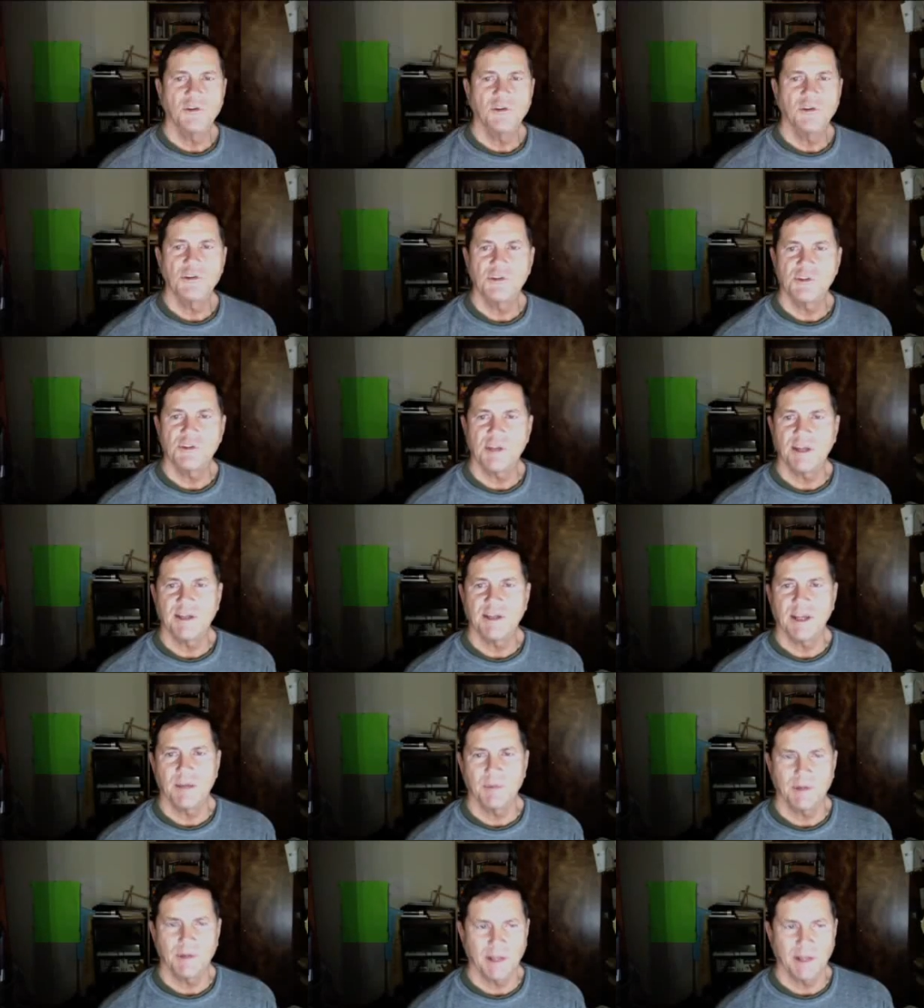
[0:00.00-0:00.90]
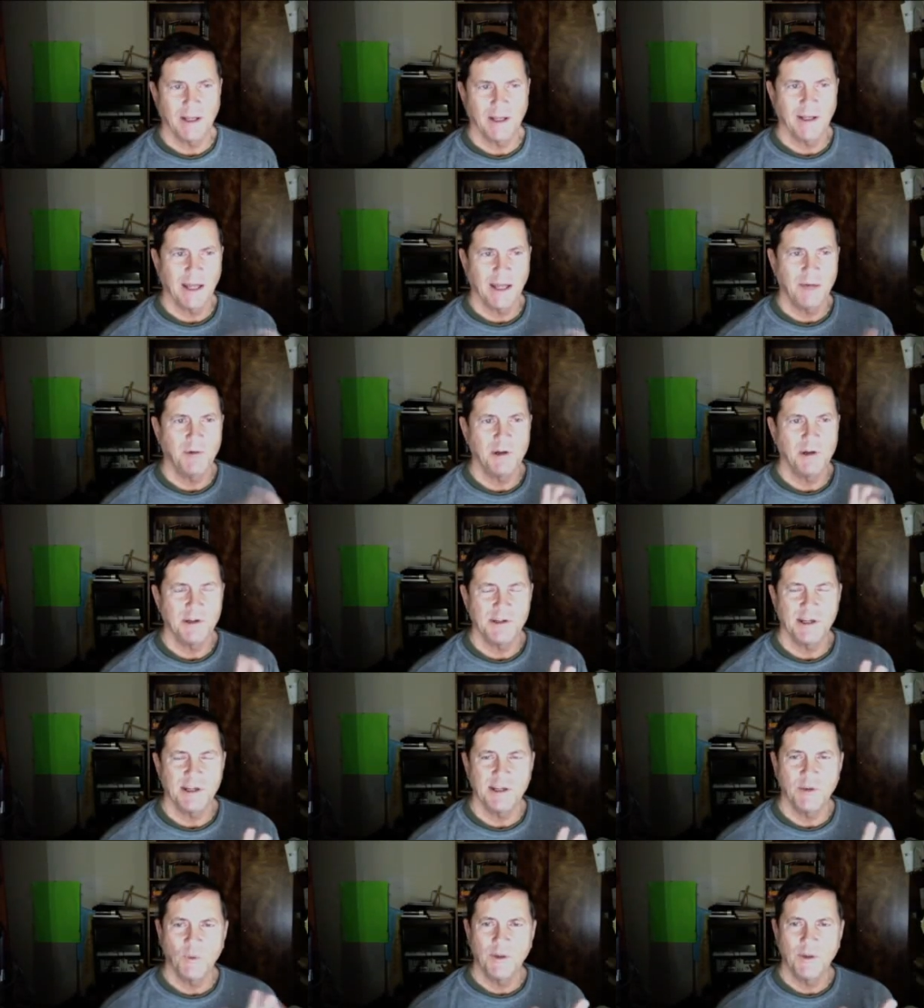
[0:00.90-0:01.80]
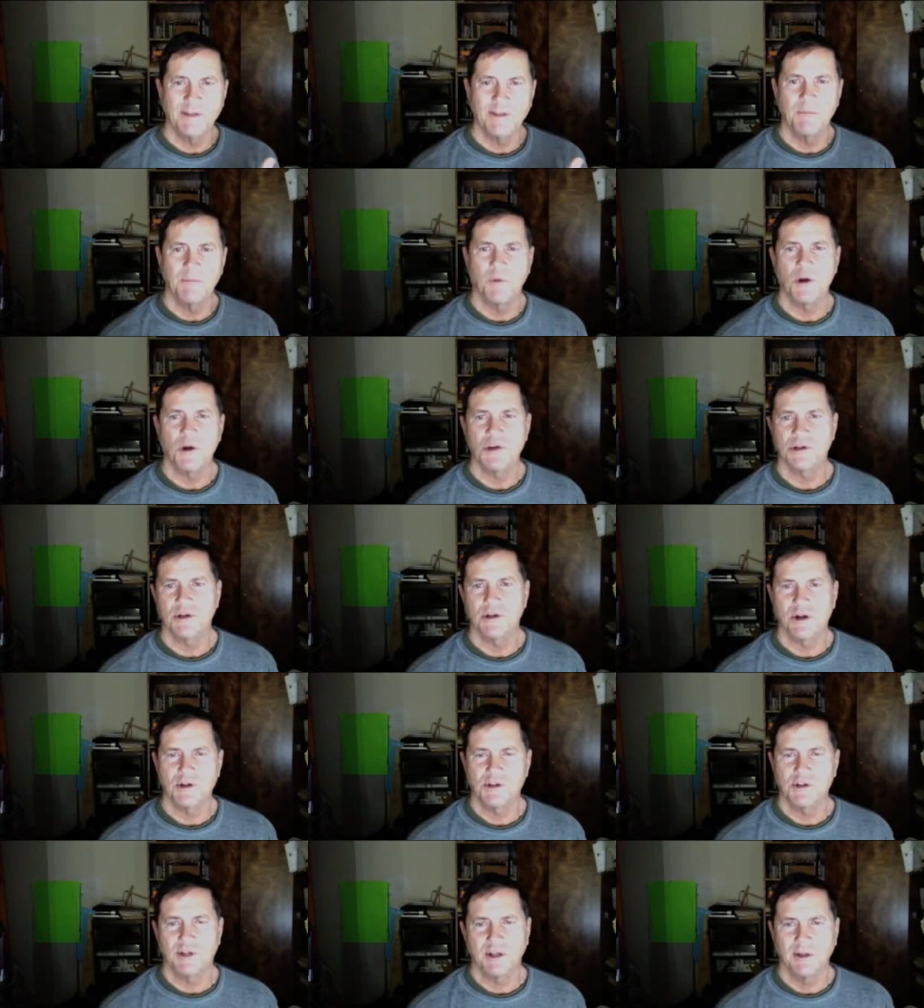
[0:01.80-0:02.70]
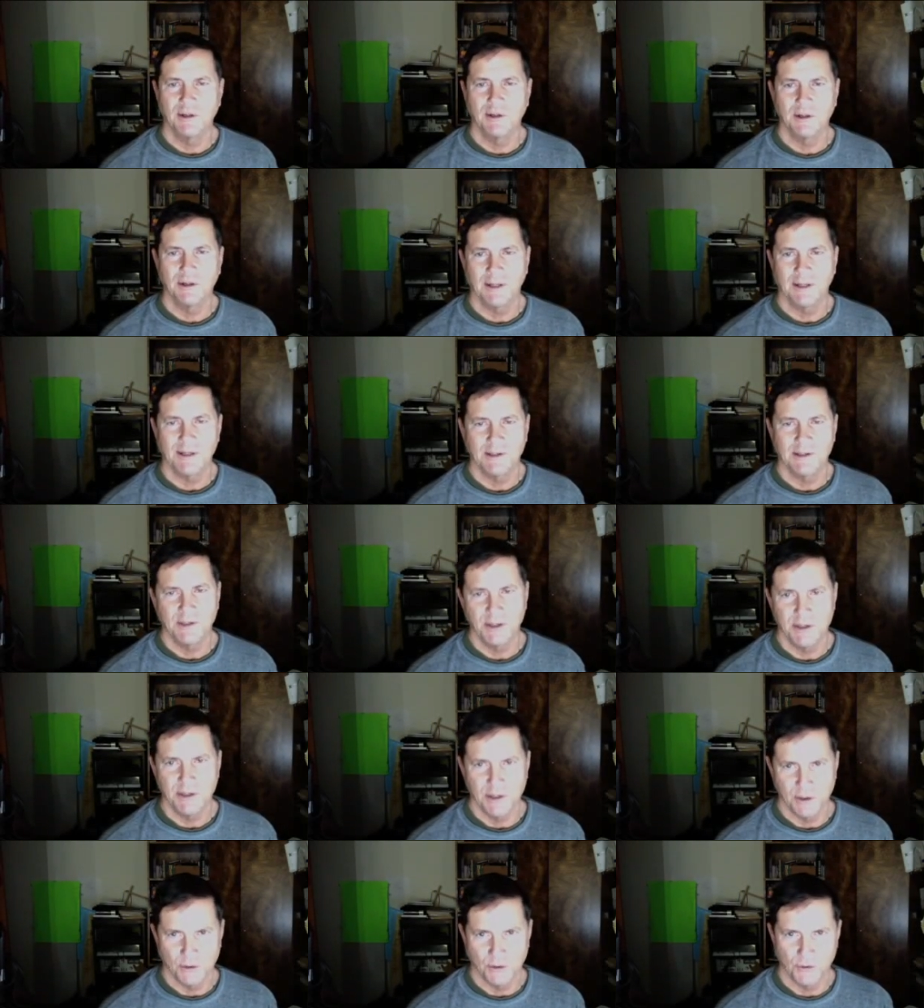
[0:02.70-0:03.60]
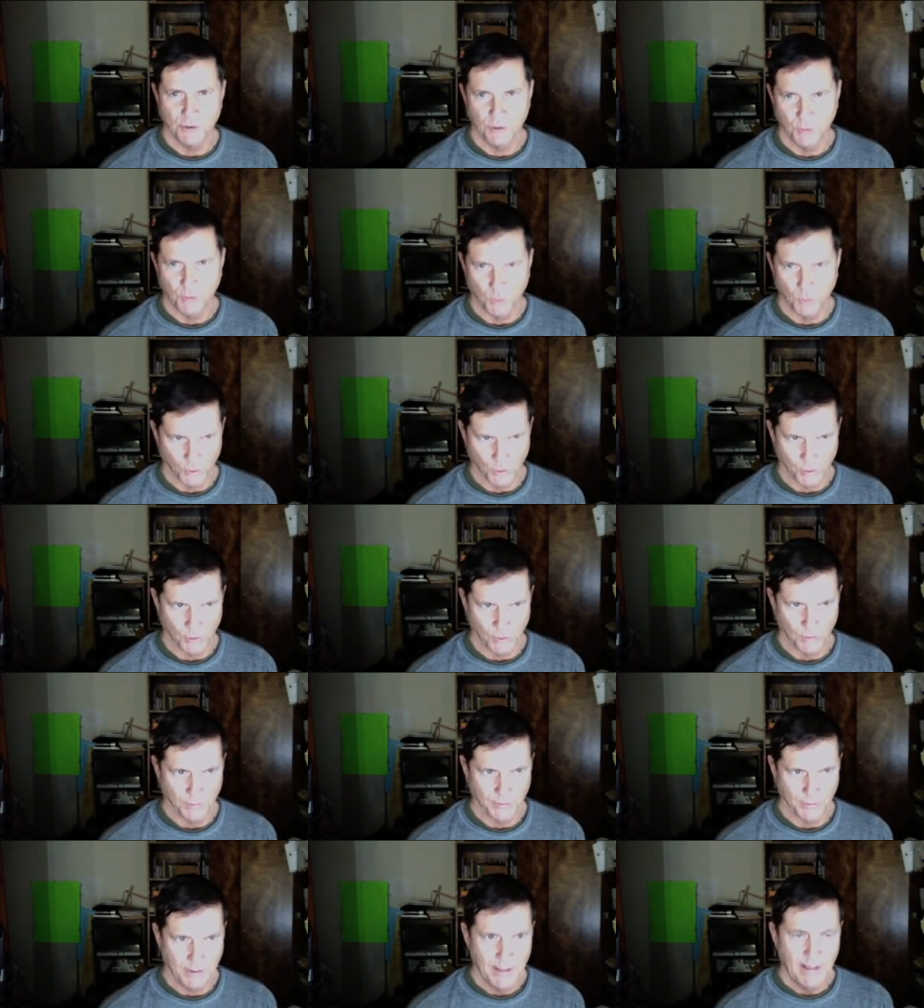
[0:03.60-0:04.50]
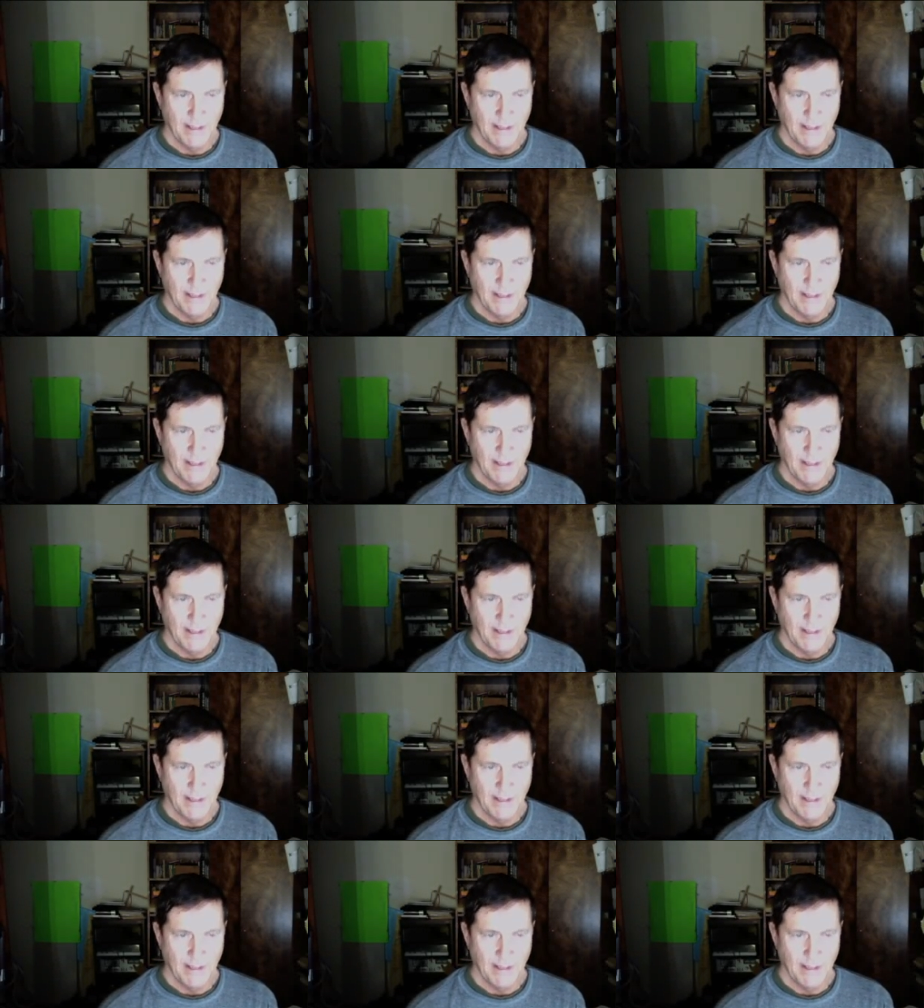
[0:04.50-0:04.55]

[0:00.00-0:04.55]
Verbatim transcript: This is Ted Gambordella, and I want to tell you what the martial arts are going to look like 10 years in the world.